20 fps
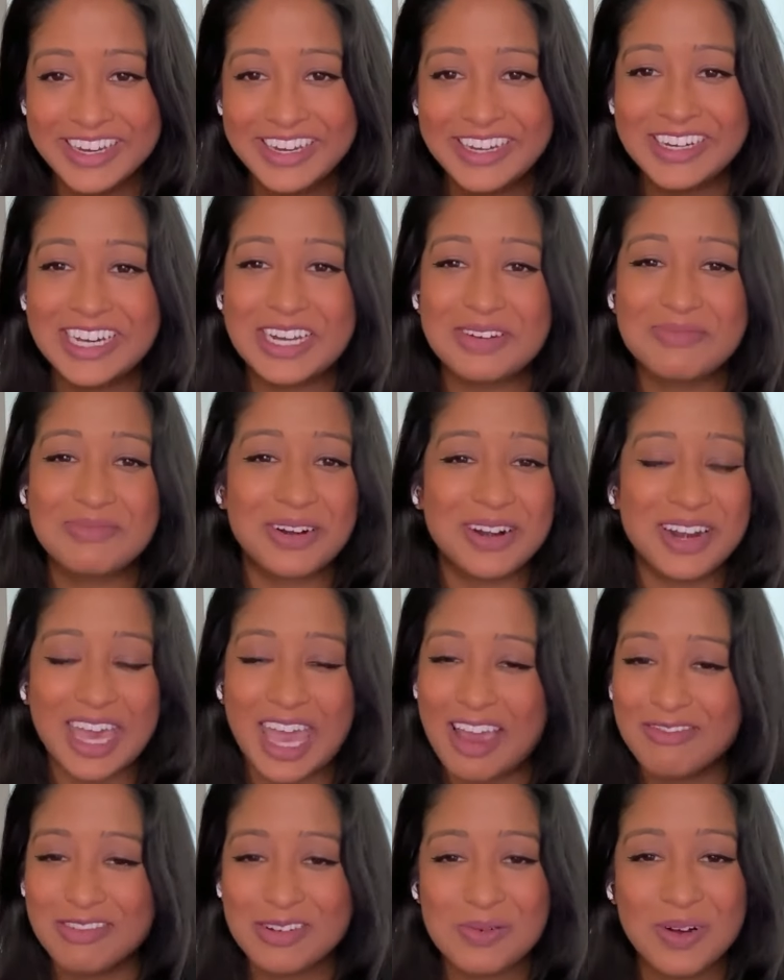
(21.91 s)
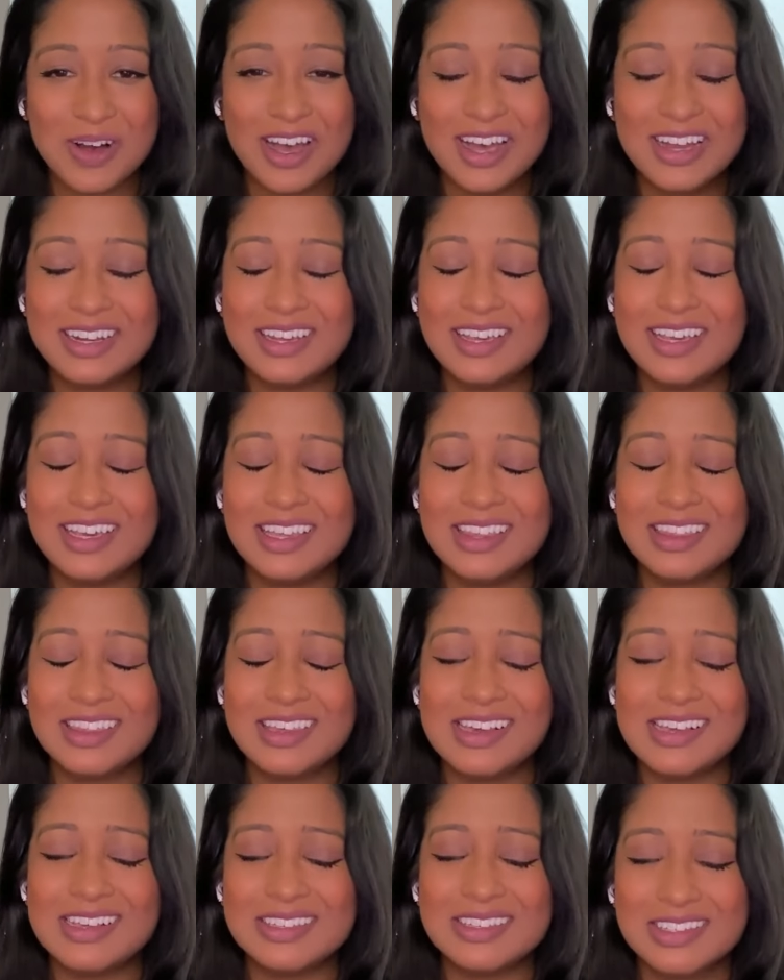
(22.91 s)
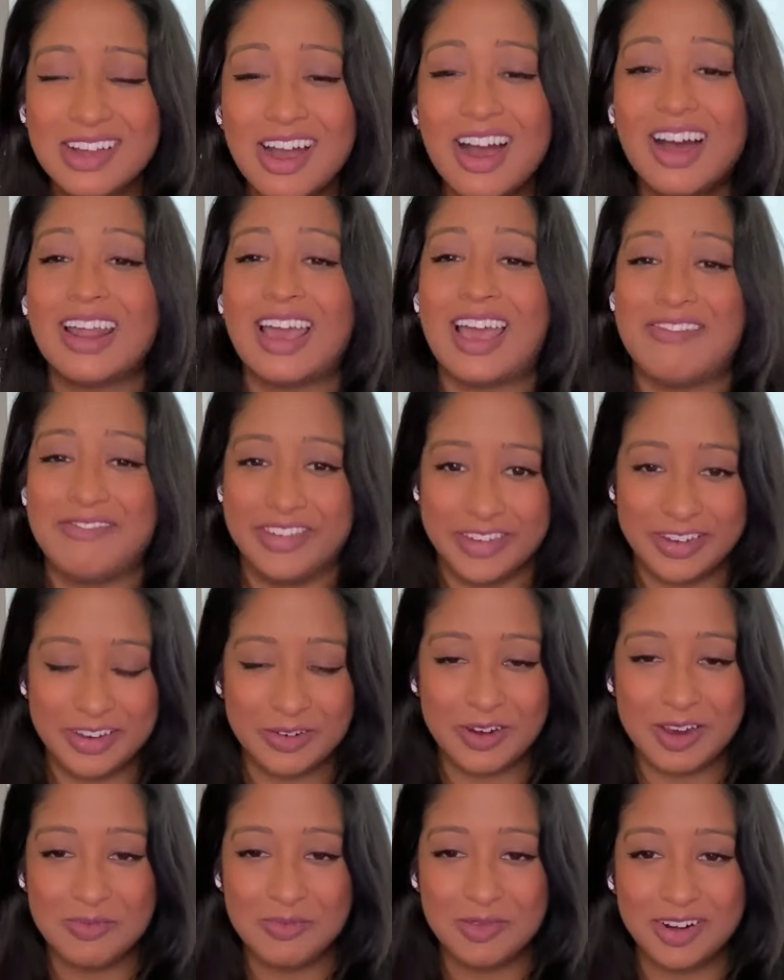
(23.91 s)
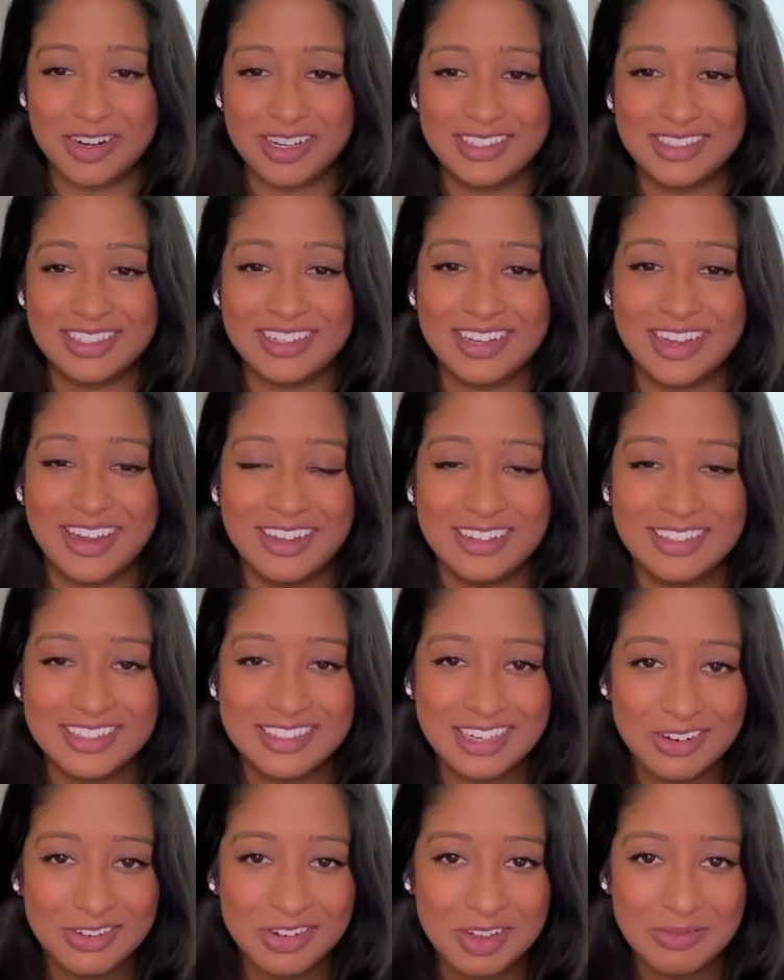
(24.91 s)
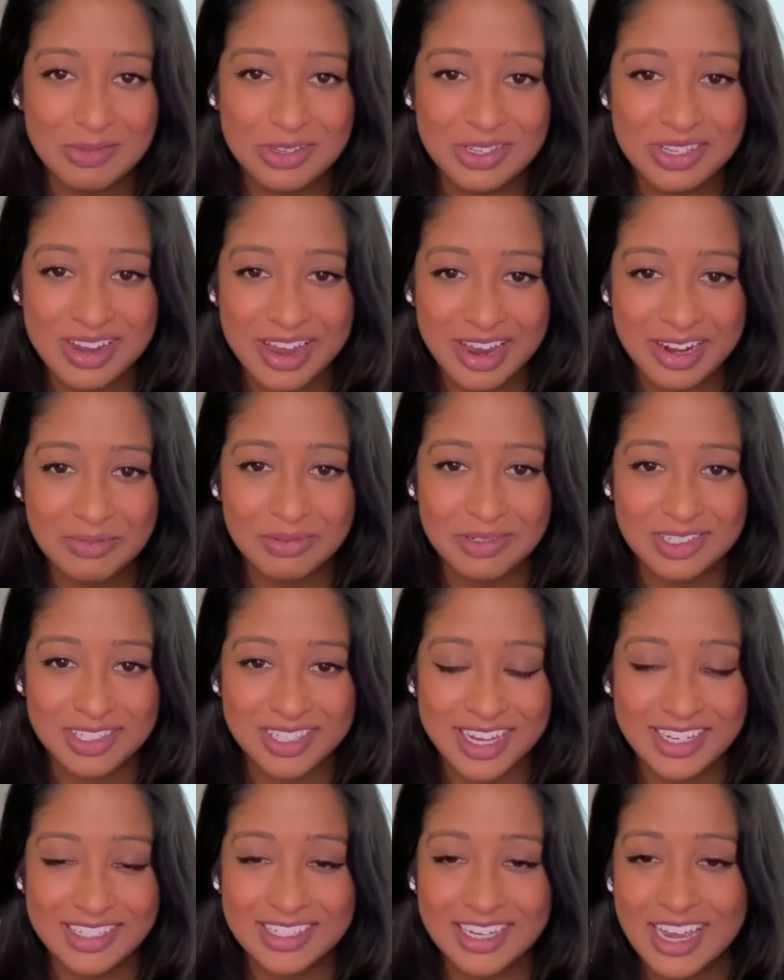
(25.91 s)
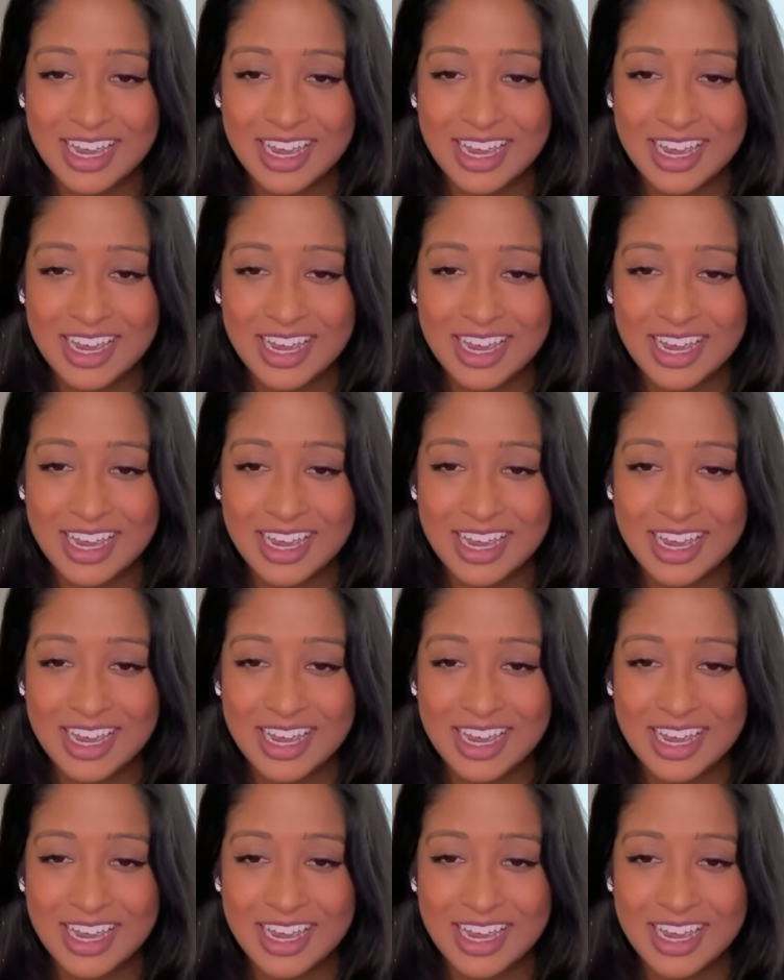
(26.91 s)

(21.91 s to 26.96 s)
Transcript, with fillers: Good morning, everyone. E T H is not having a great morning today. It's down almost nine percent